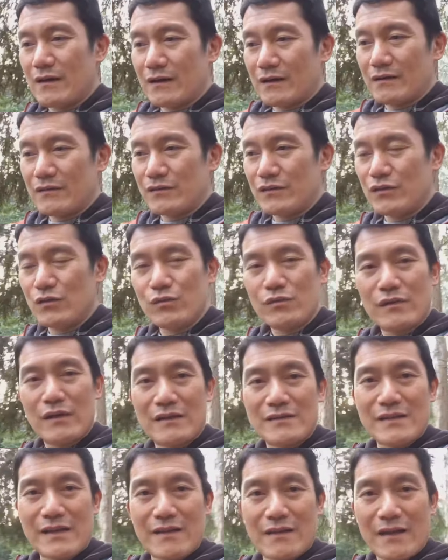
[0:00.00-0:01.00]
uh, you.
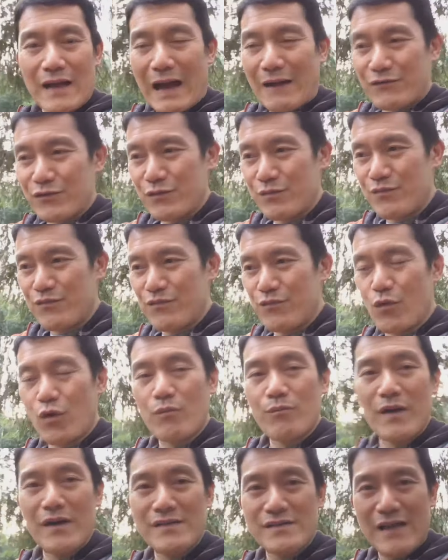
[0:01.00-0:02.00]
It's like after four
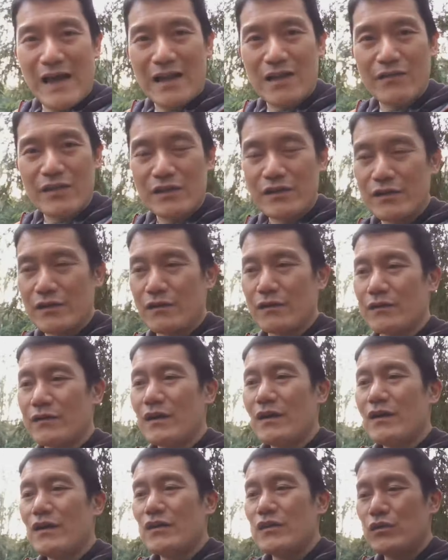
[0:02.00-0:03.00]
months out of a year,
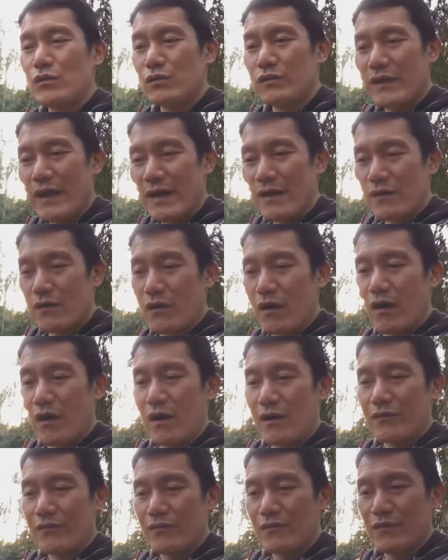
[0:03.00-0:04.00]
you layer
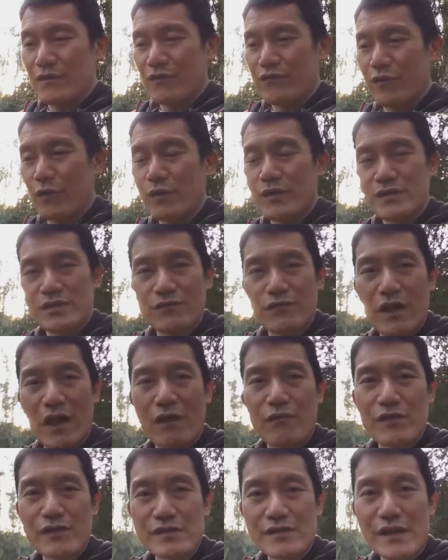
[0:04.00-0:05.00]
on the focus of
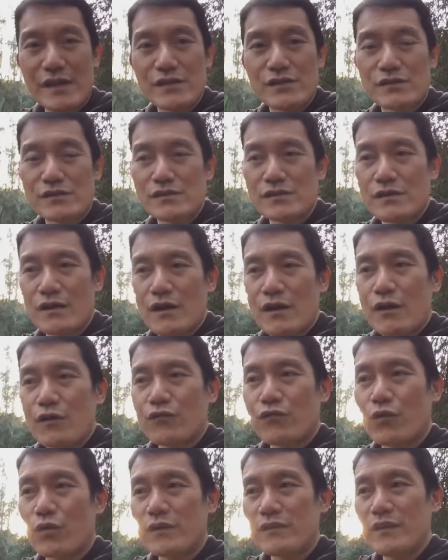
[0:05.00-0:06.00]
conversations
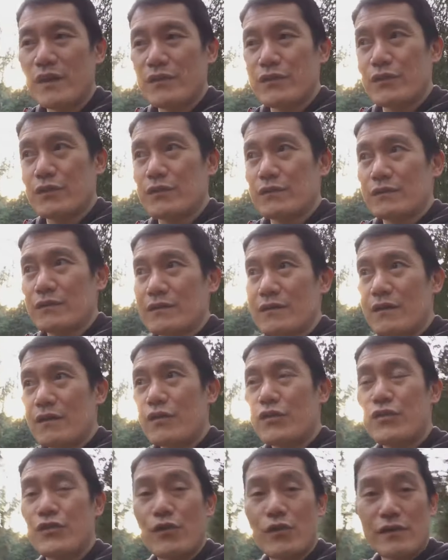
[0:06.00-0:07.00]
for another
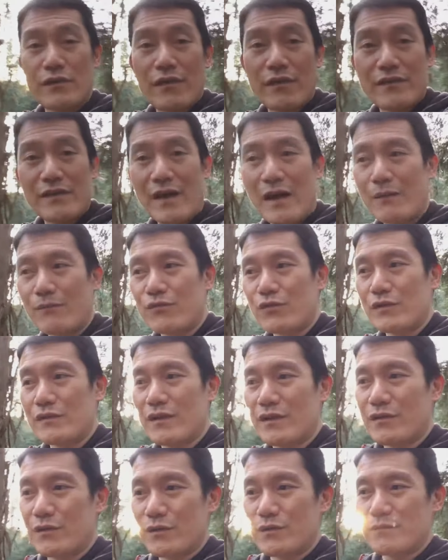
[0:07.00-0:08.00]
third at a time for
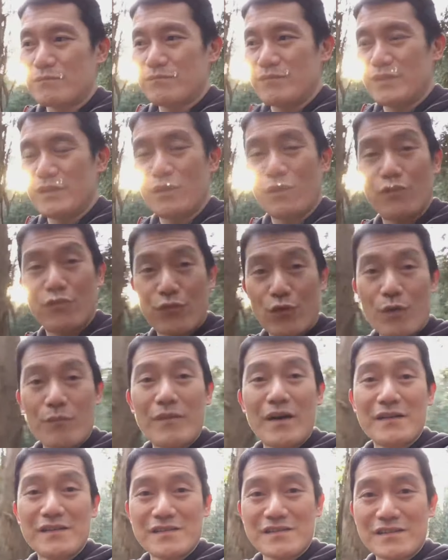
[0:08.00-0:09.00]
another, you know, four
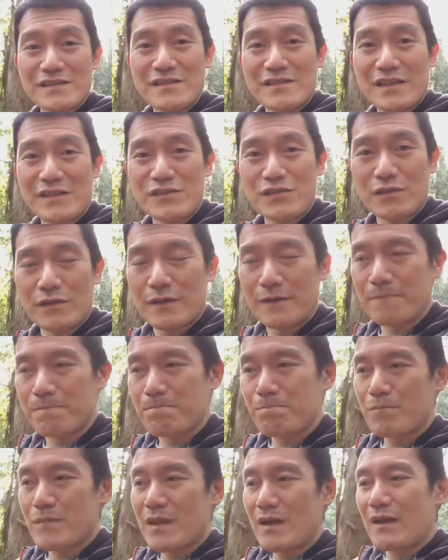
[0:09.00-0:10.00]
months essentially.
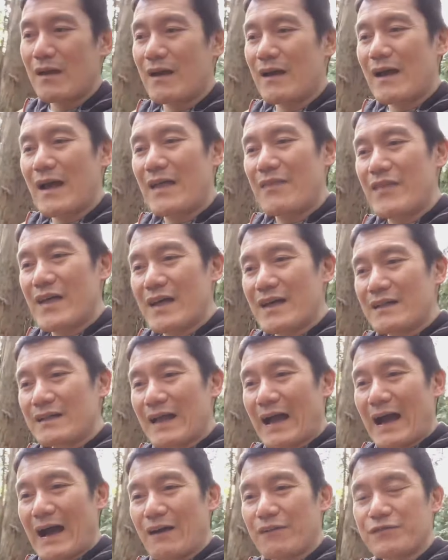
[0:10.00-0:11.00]
And then
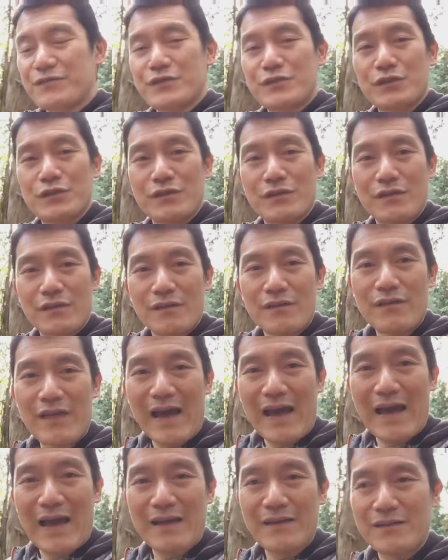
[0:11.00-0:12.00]
after
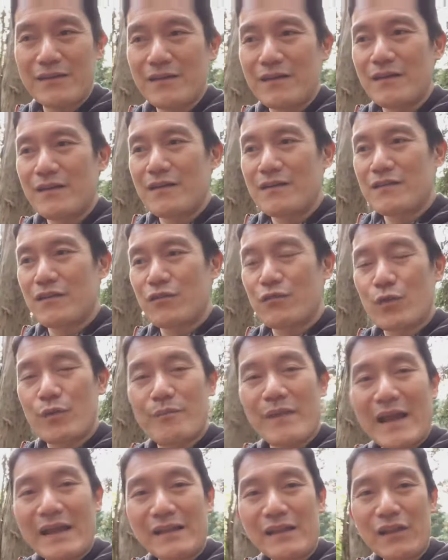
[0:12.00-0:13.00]
that, the
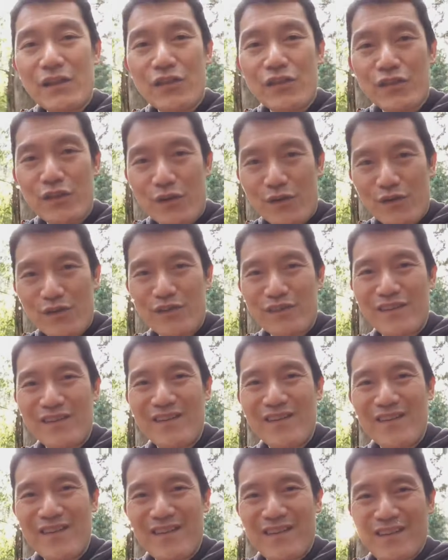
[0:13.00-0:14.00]
remaining third
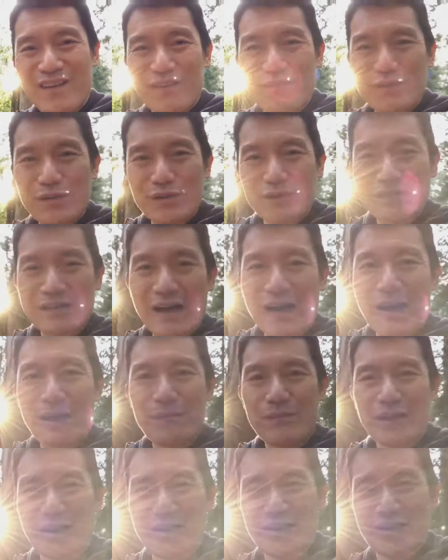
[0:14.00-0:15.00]
of your
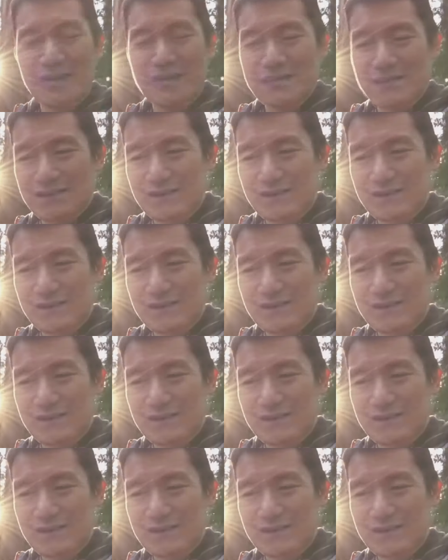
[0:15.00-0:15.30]
timeline that it's